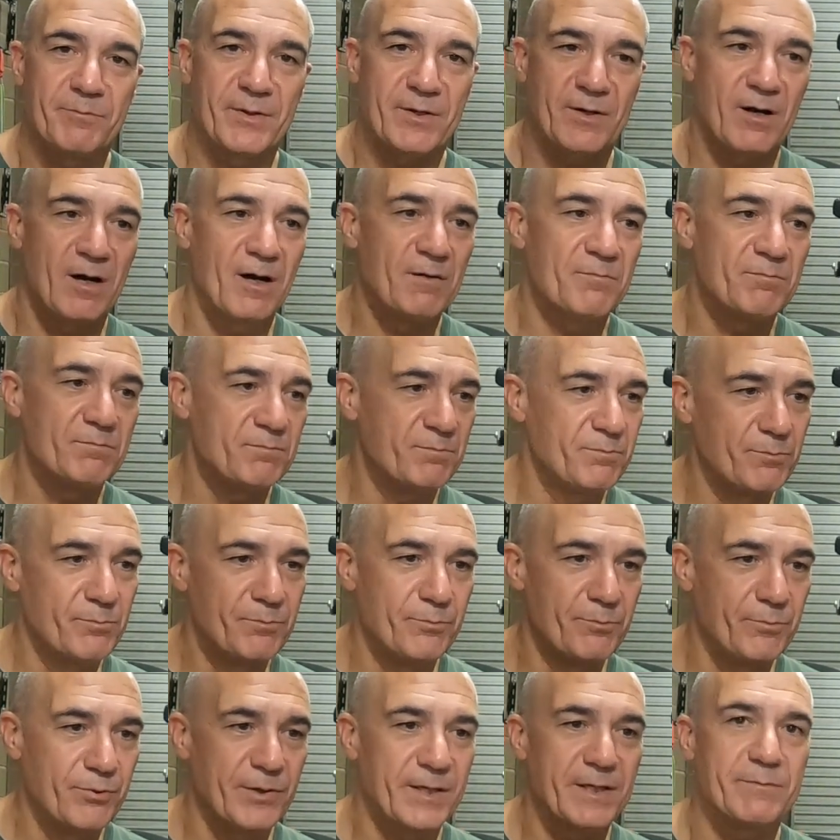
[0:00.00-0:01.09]
but I'm
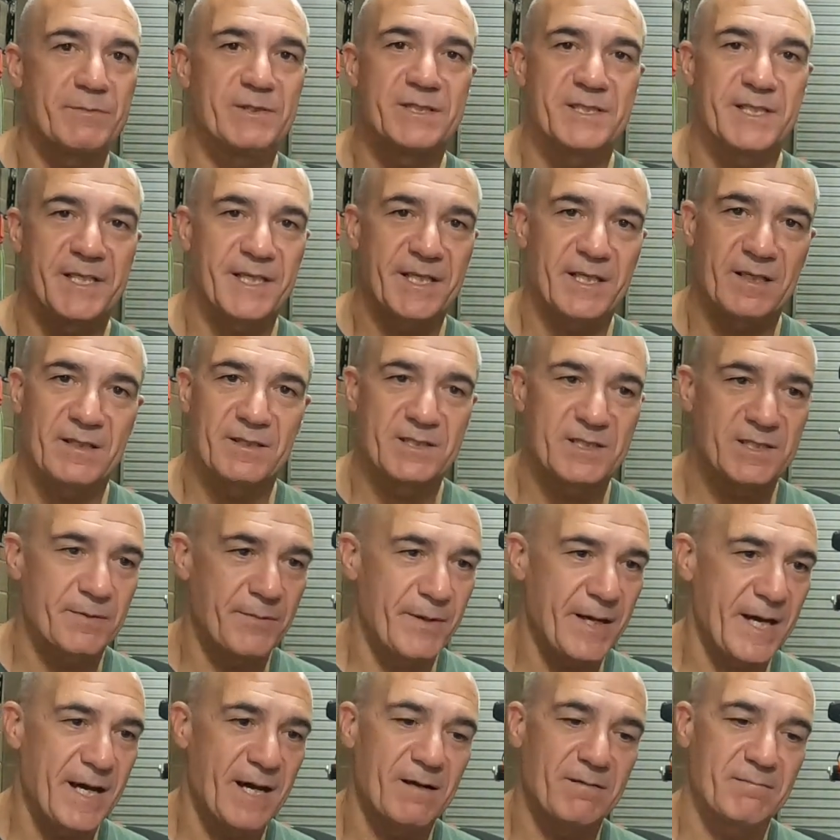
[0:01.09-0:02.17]
pretty meticulous
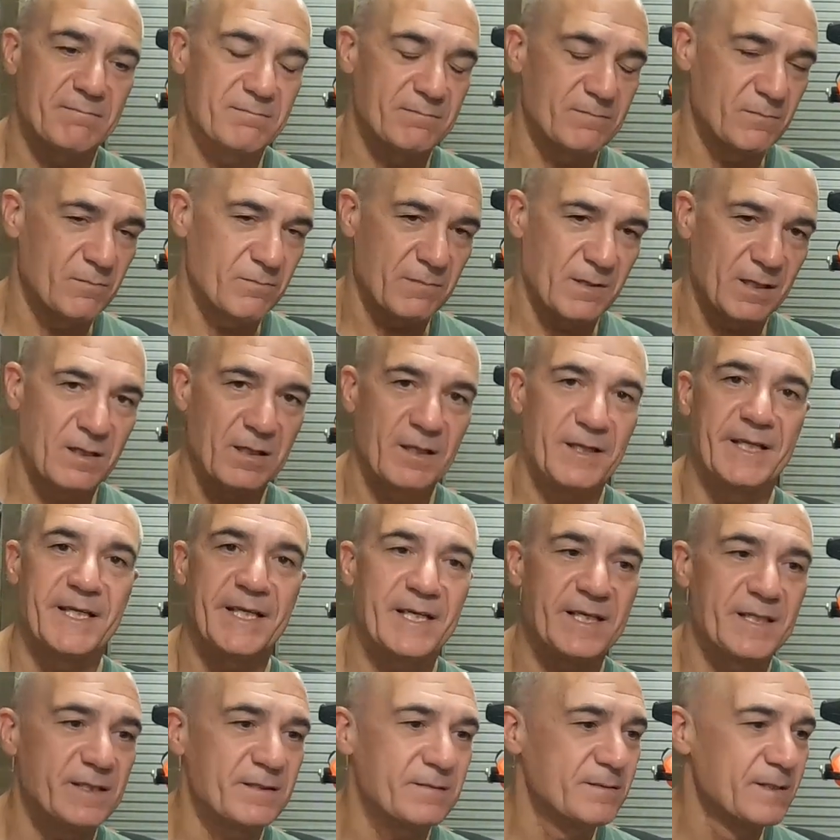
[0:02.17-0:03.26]
about cleaning
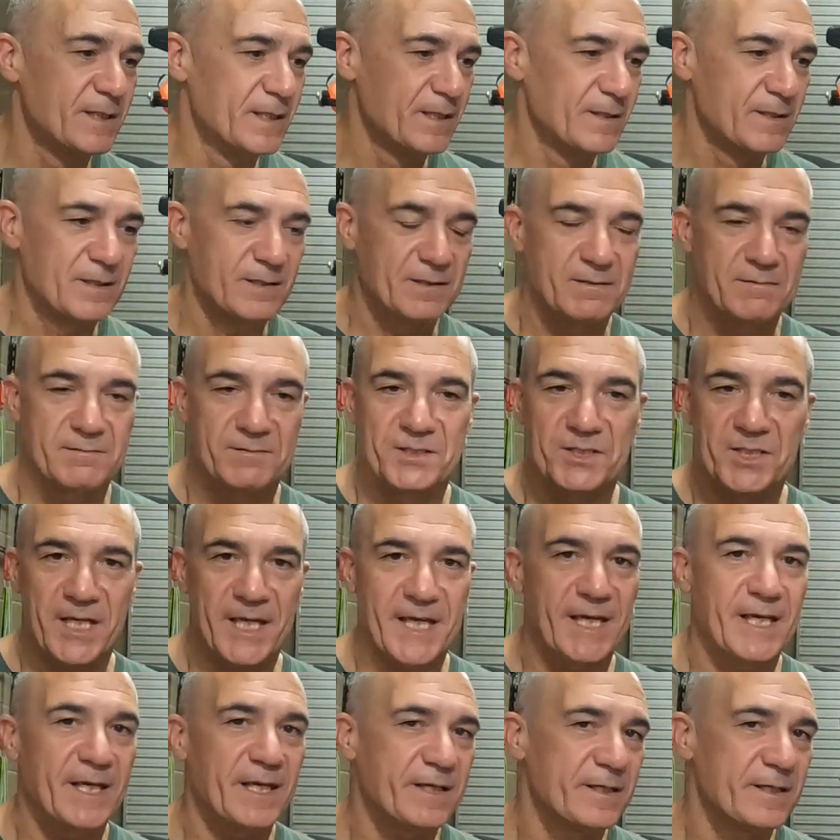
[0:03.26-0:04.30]
it, checking